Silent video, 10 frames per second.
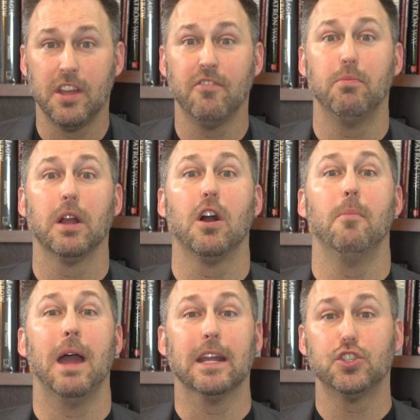have
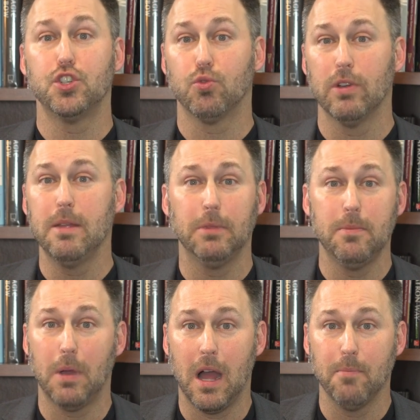become extremely
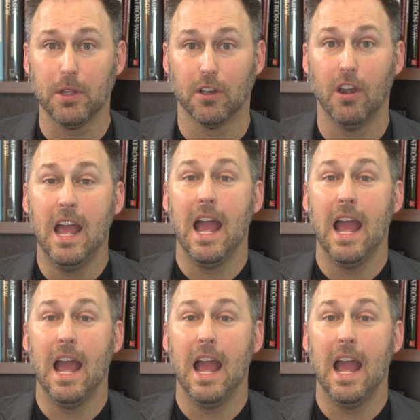popular